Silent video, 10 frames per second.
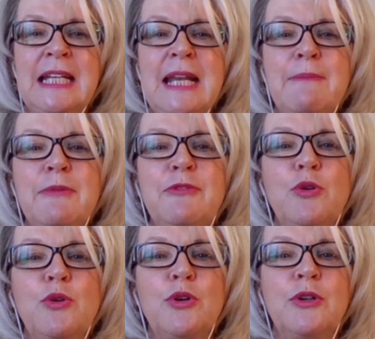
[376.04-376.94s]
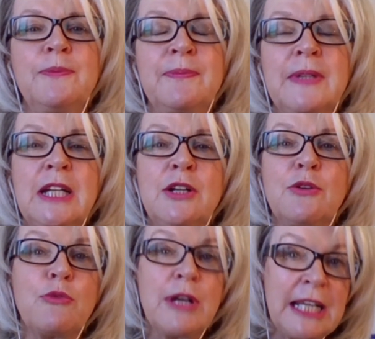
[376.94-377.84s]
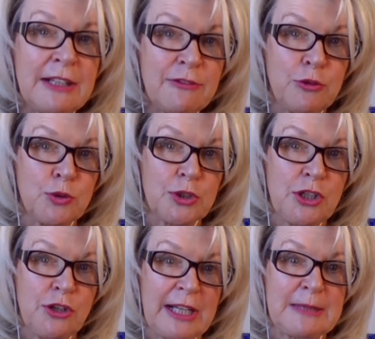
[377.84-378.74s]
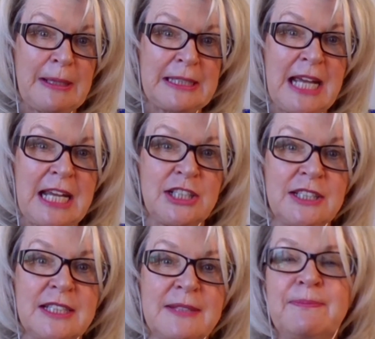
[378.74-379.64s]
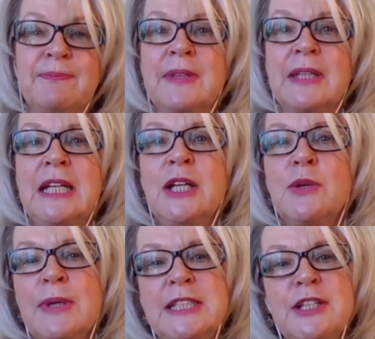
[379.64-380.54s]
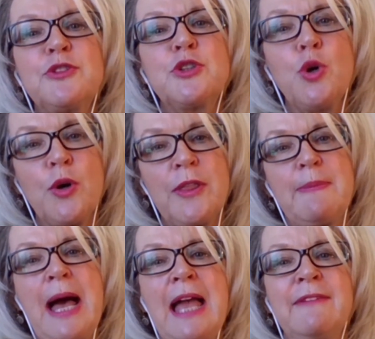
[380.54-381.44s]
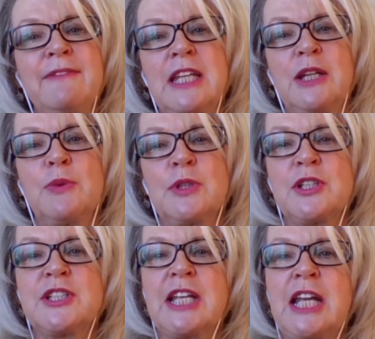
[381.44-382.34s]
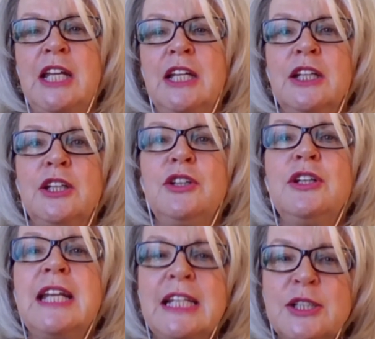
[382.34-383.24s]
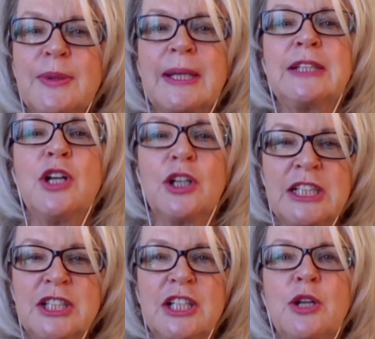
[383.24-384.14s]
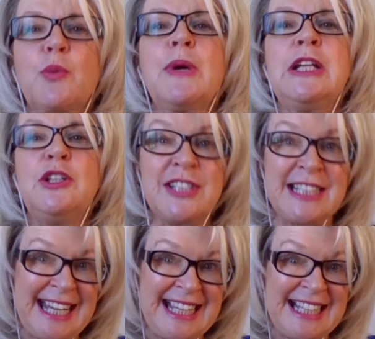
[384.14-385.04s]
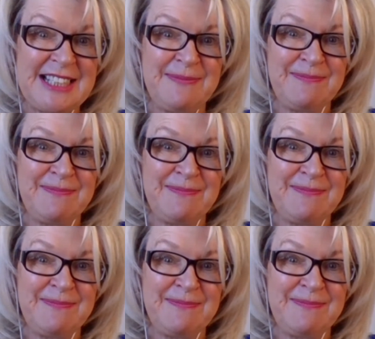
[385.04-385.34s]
Number 4, reinforce your expectations. Once you've taught the behaviour that you want to see, you need to acknowledge it when you see it.